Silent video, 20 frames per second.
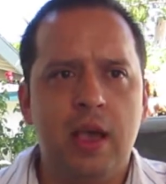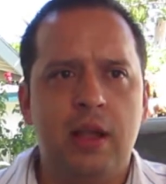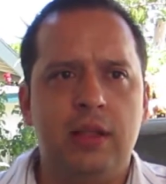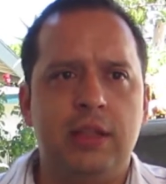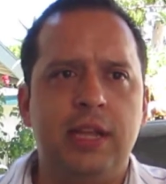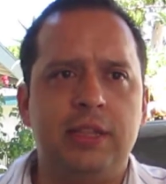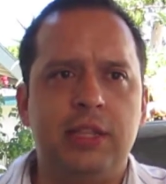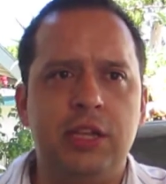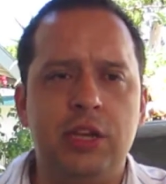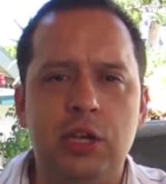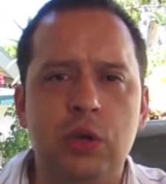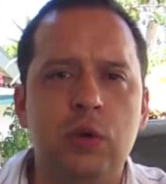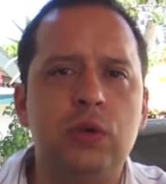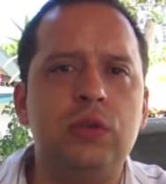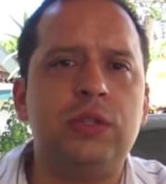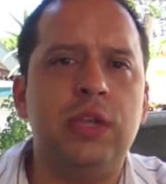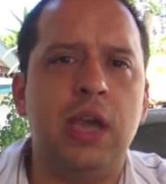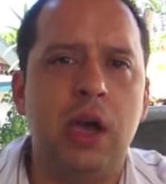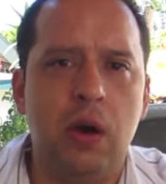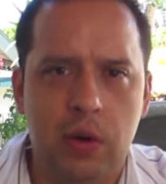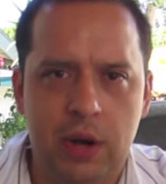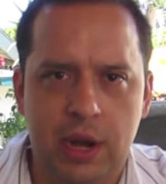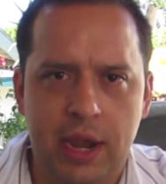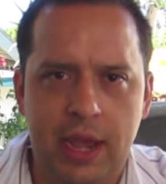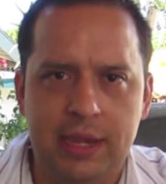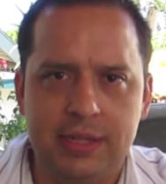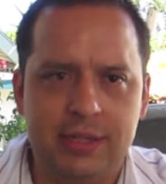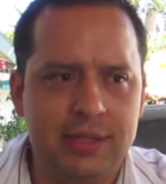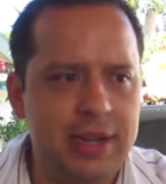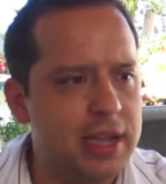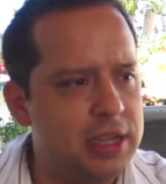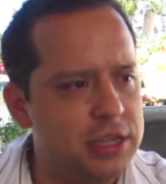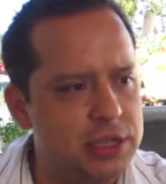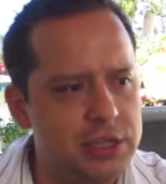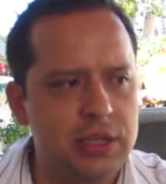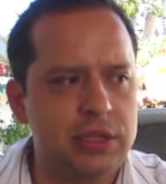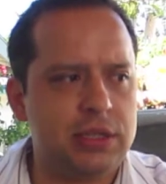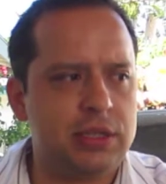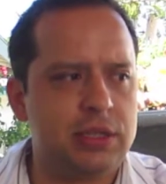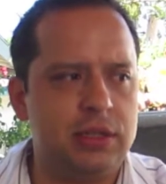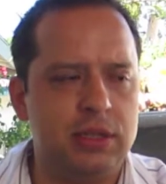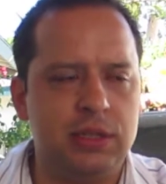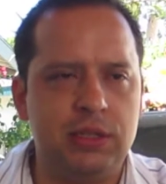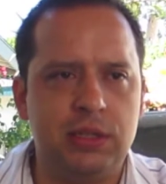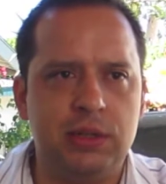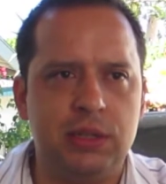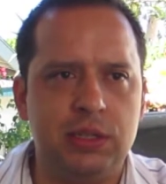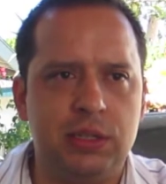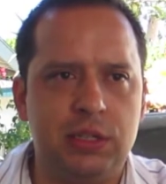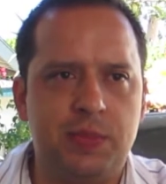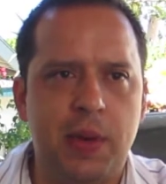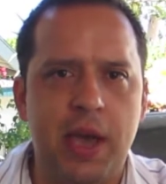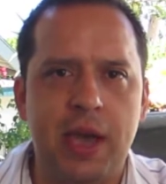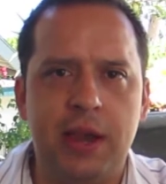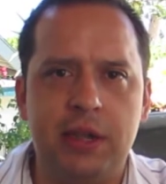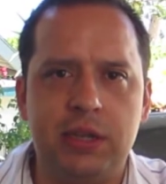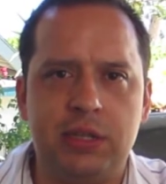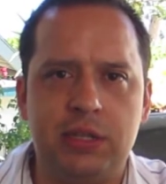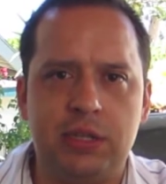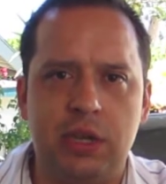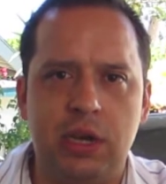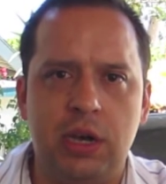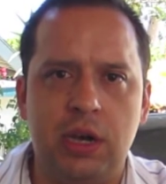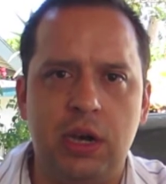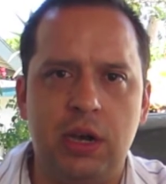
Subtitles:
that the news nowadays, not just the Spanish